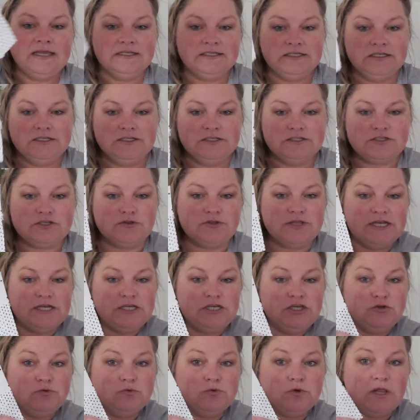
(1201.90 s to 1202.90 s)
So then
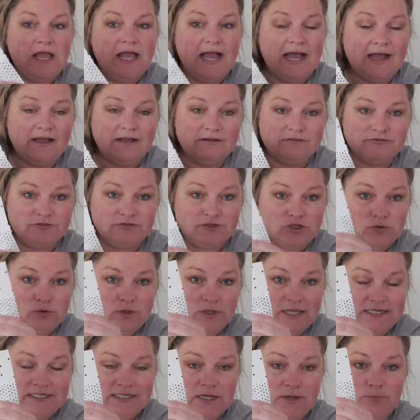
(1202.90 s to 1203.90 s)
you will
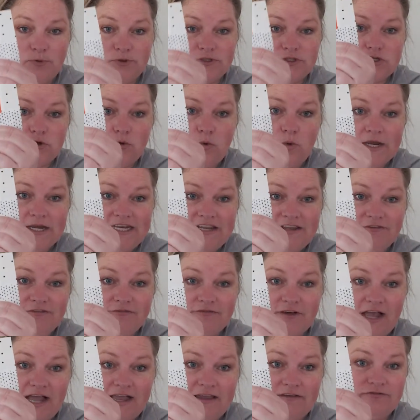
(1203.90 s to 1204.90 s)
end up with
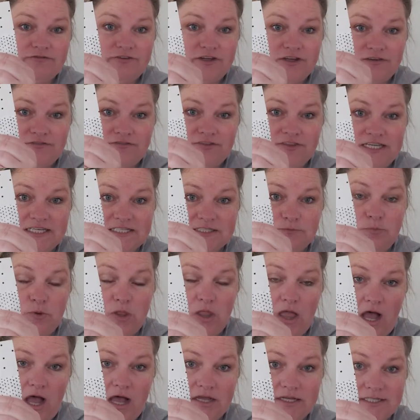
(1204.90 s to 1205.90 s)
25 of these
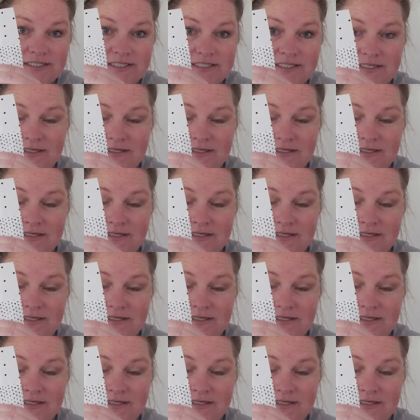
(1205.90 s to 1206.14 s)
blocks.